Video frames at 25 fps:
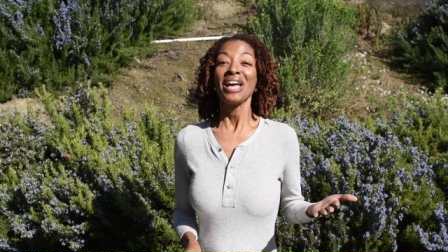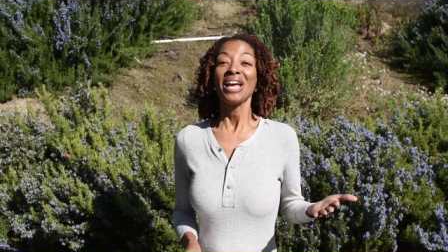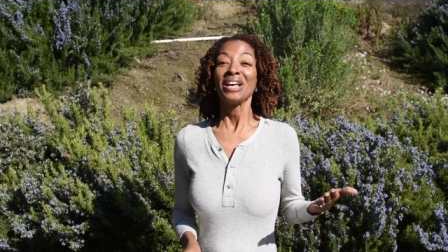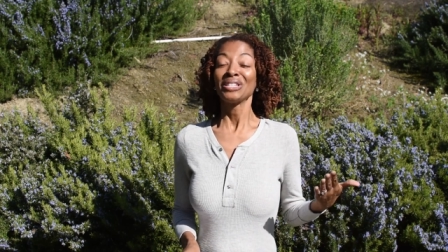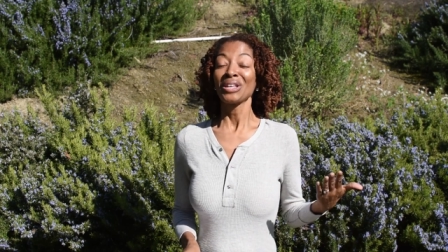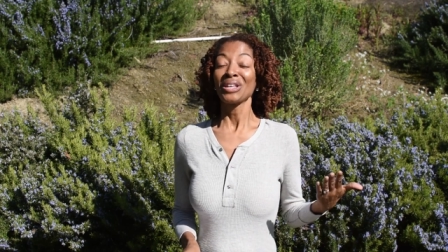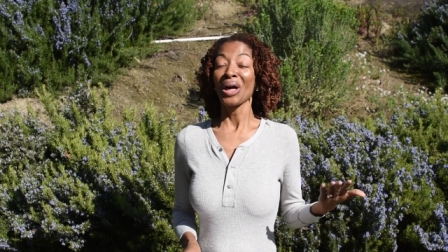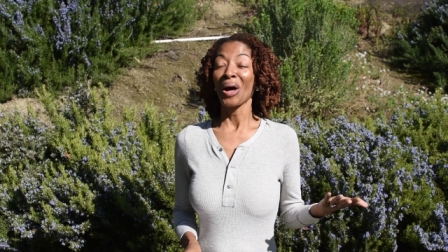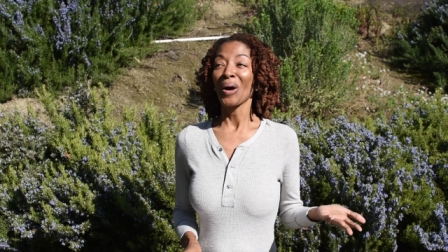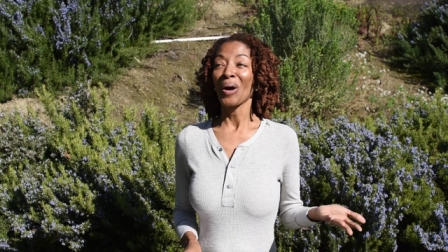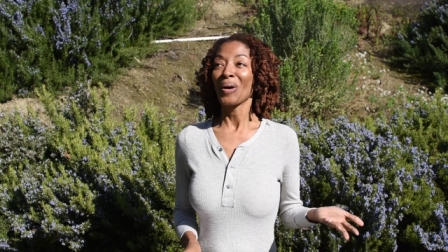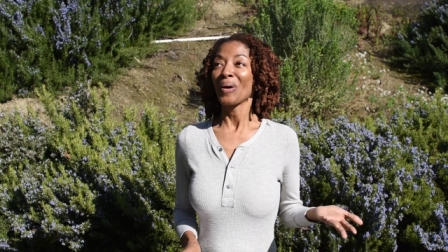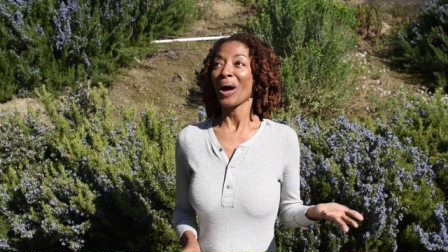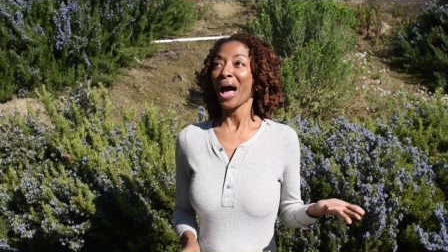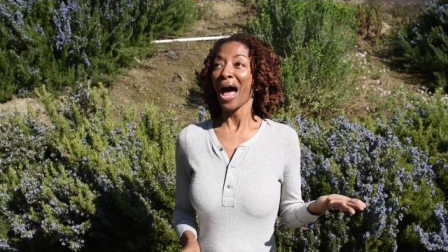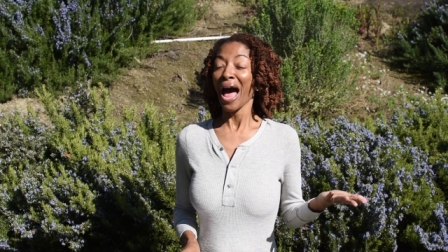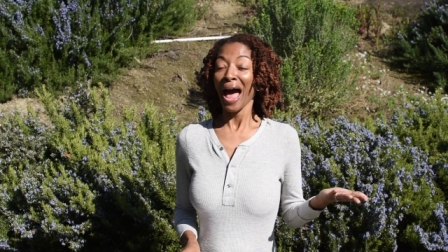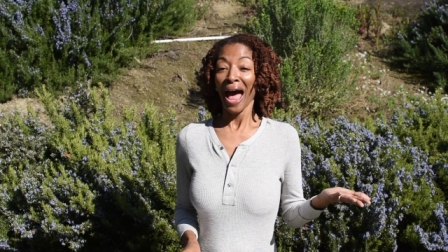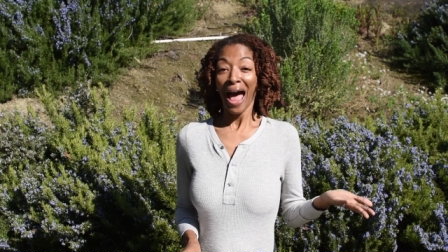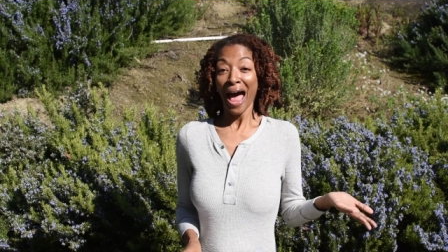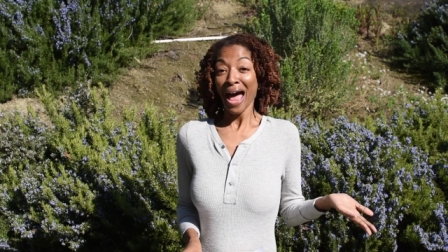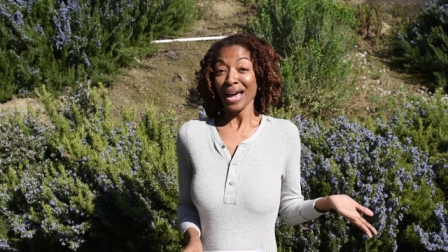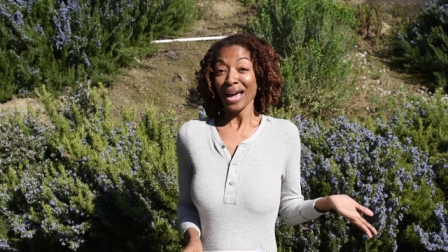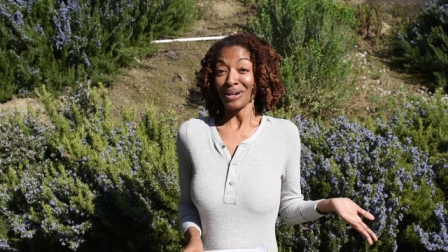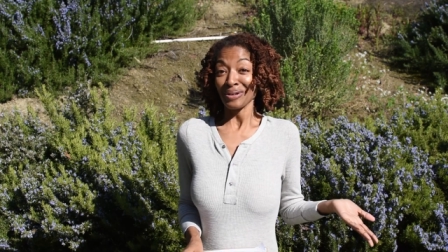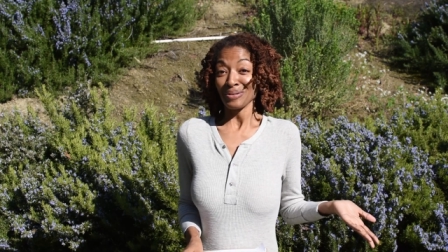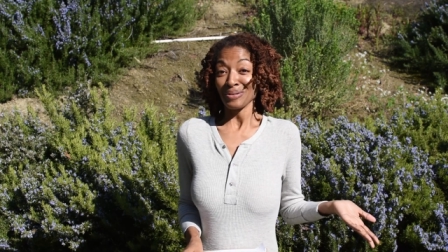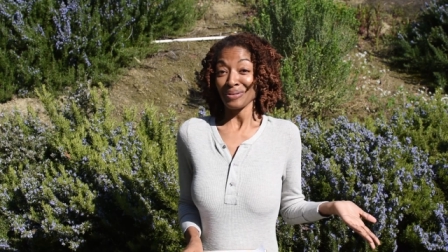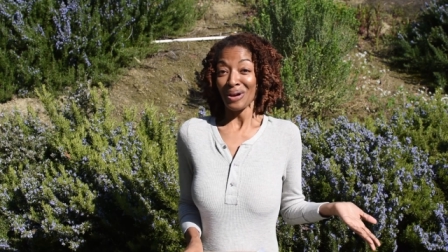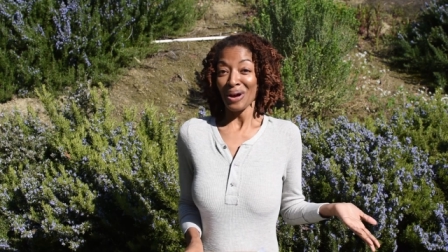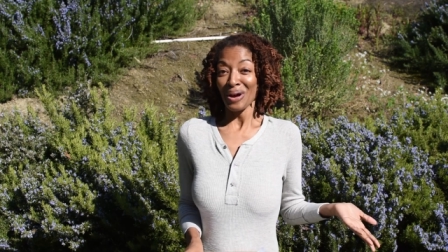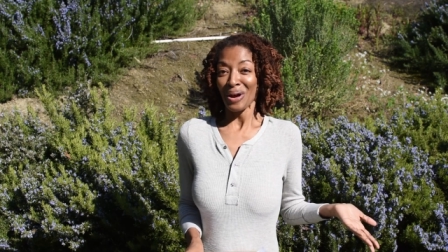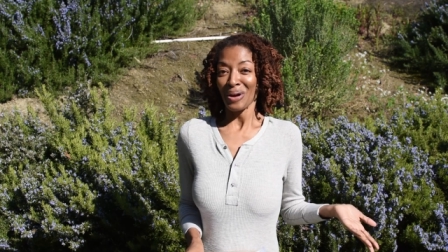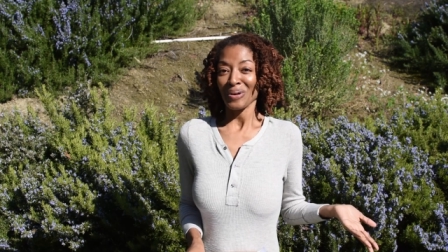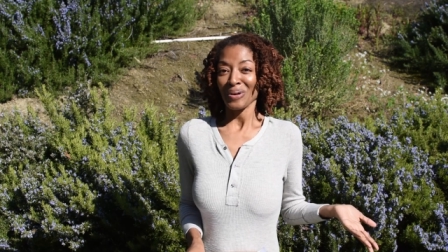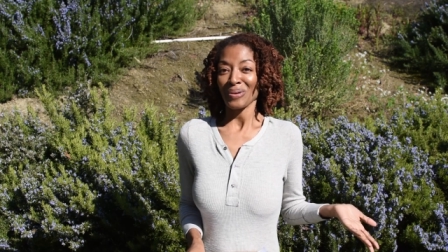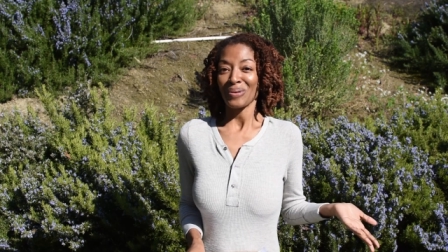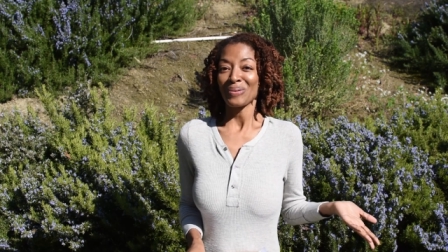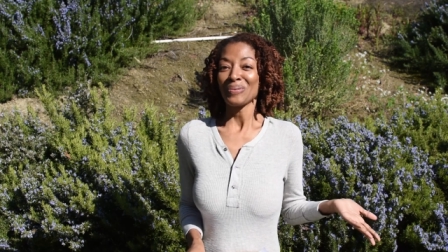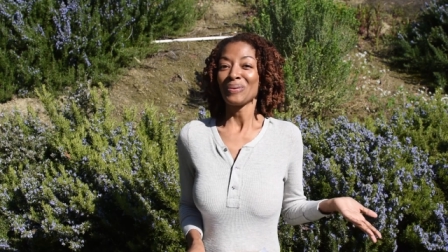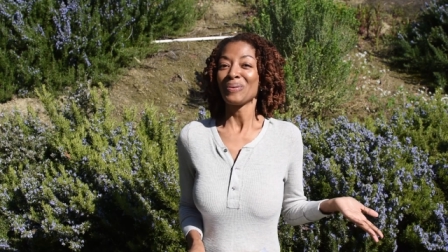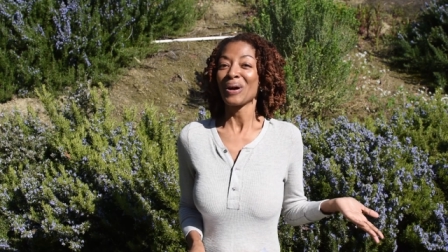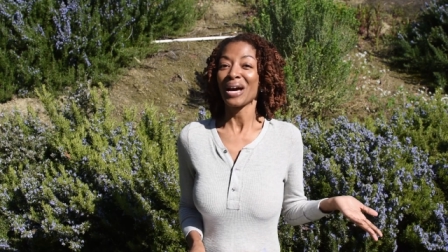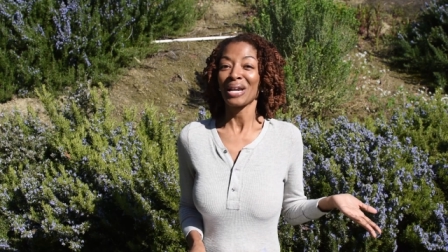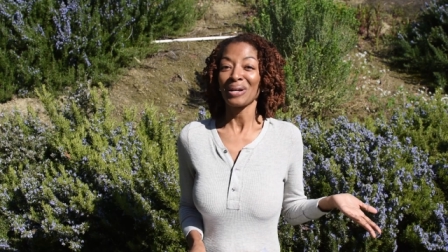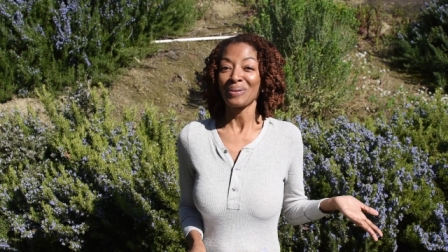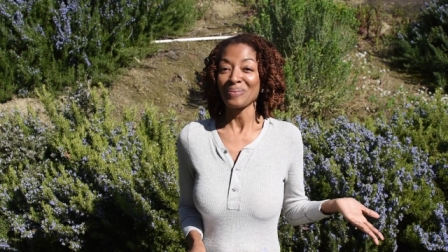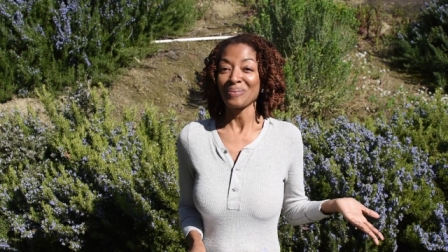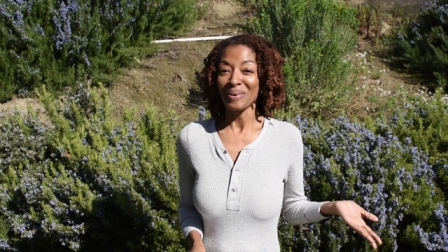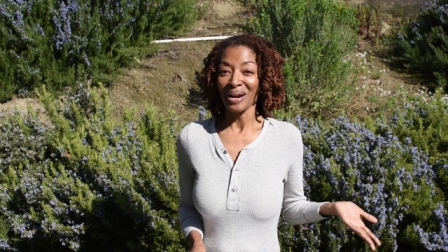So I don't know
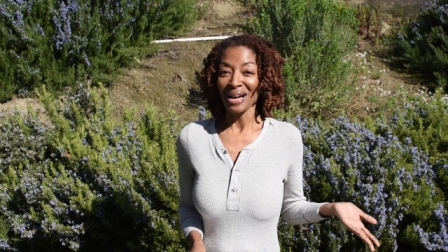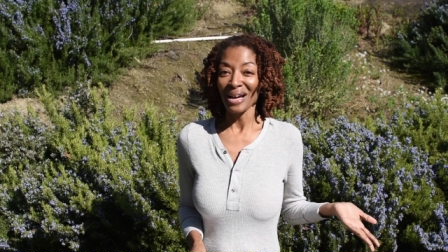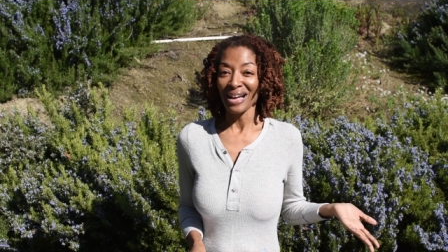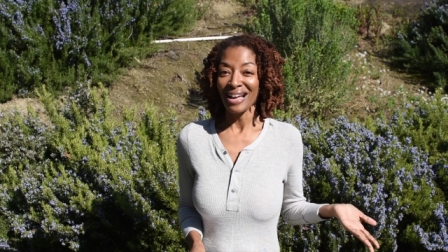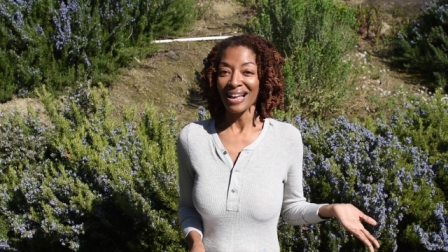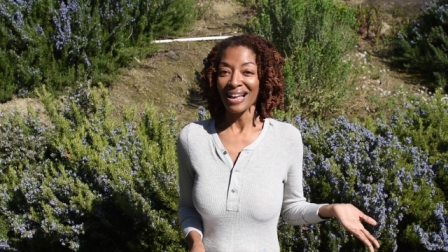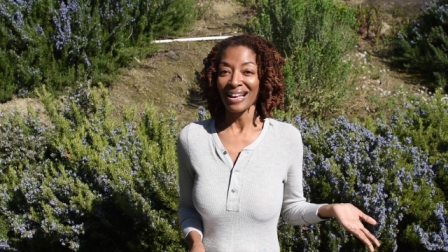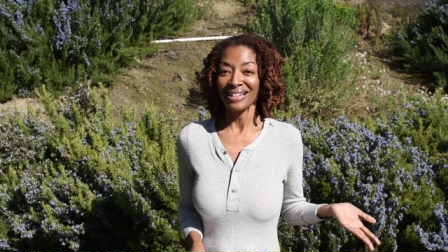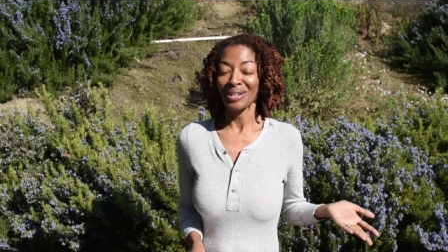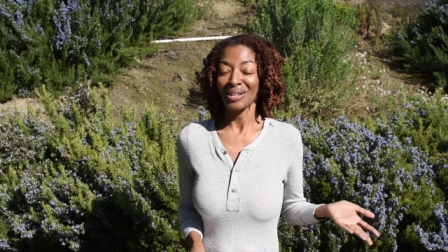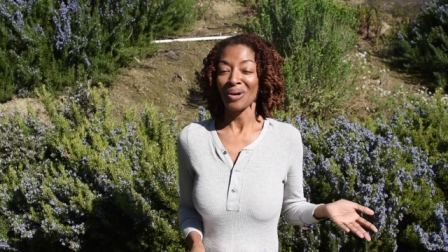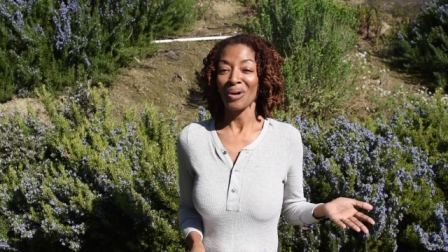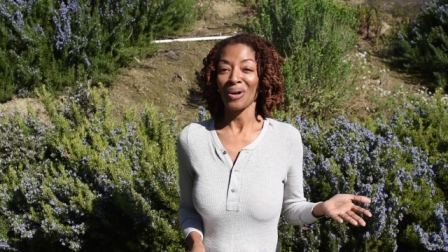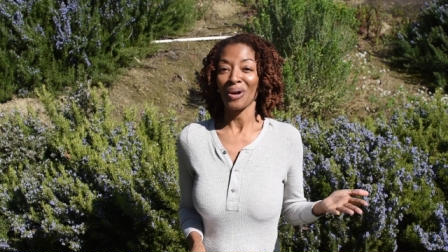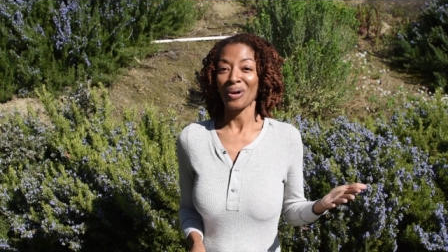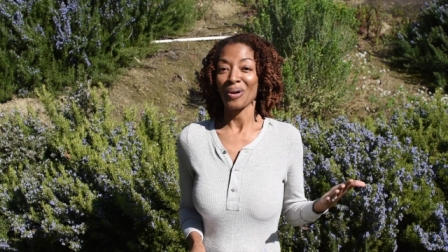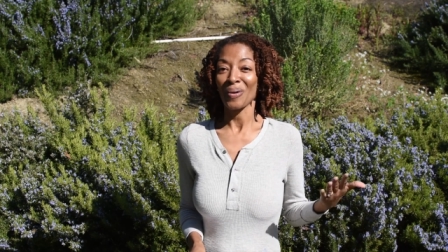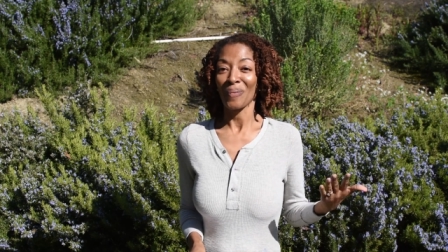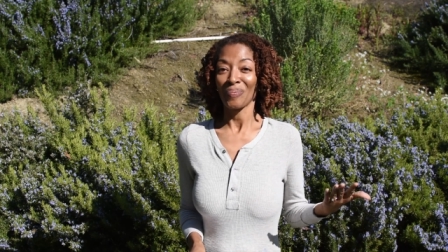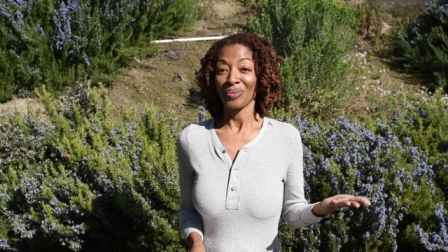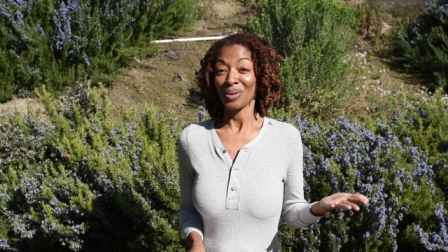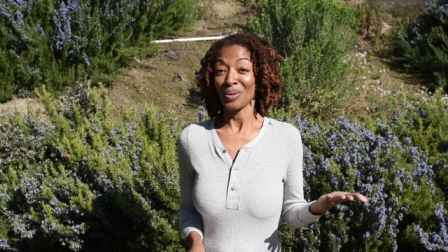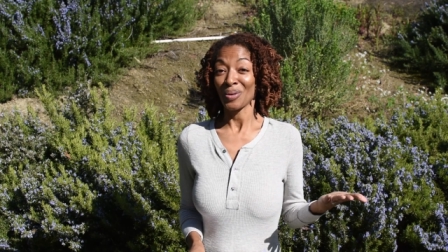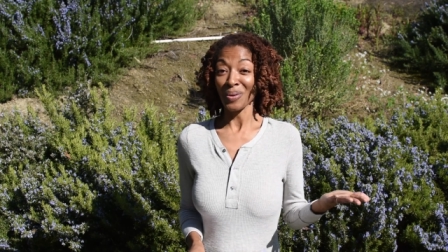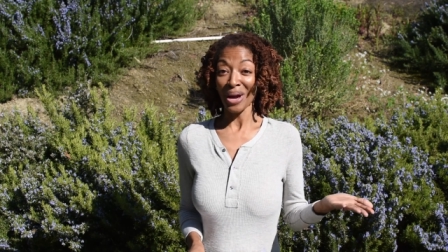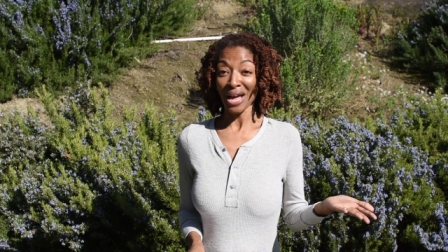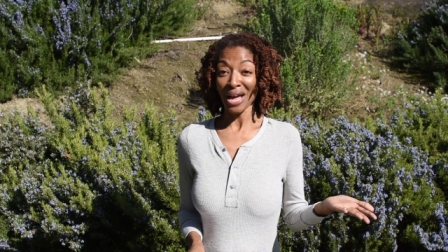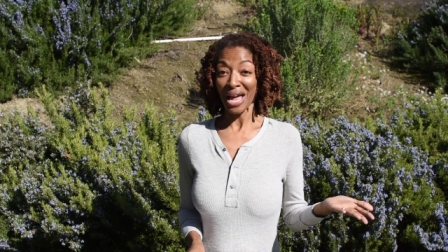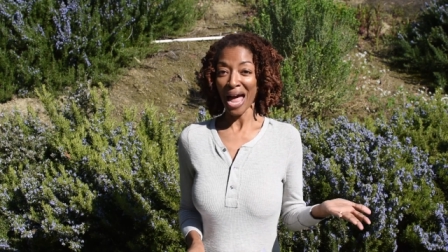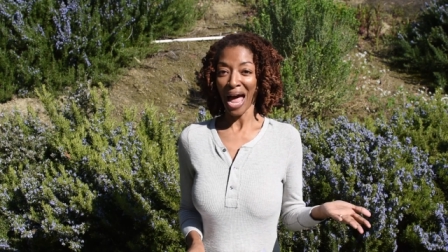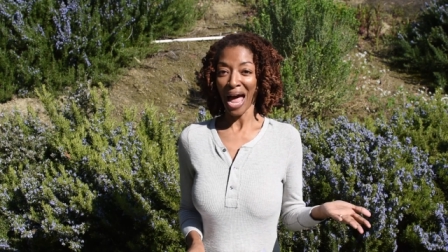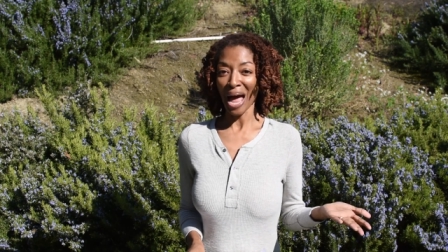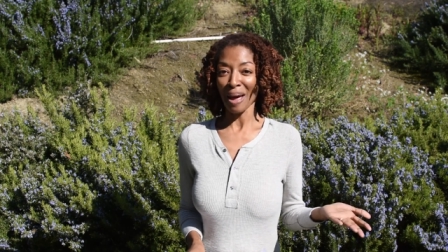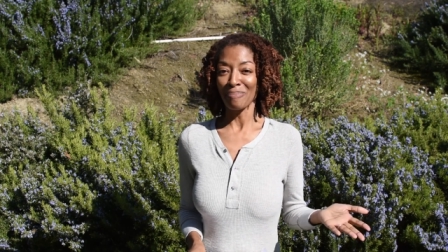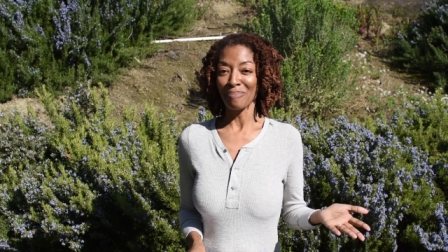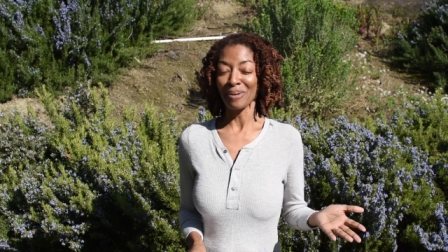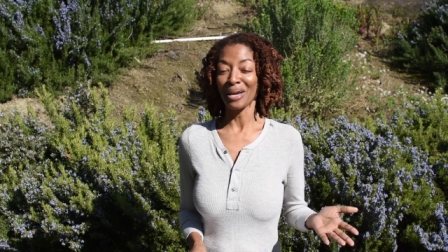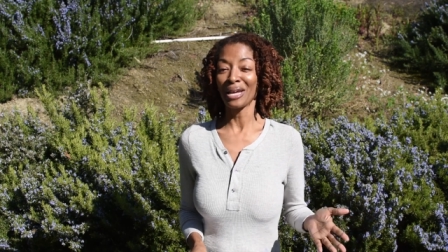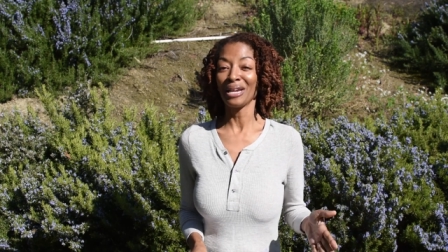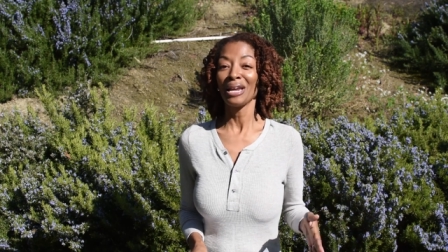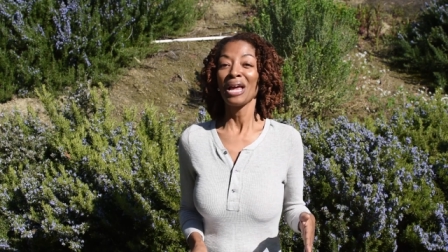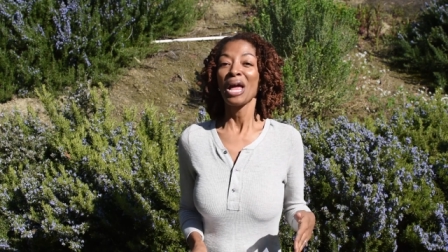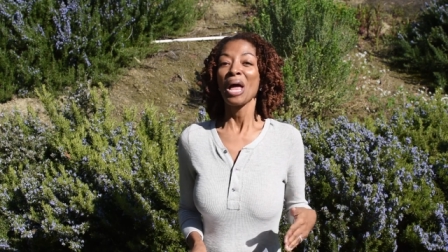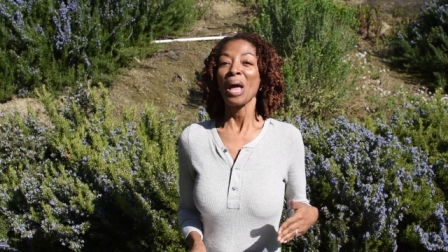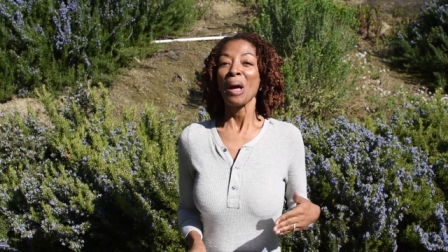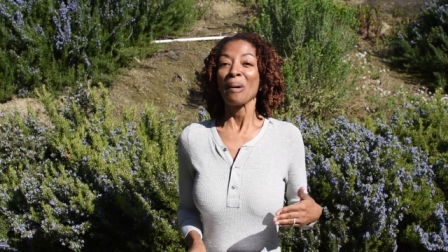what it was or what happened,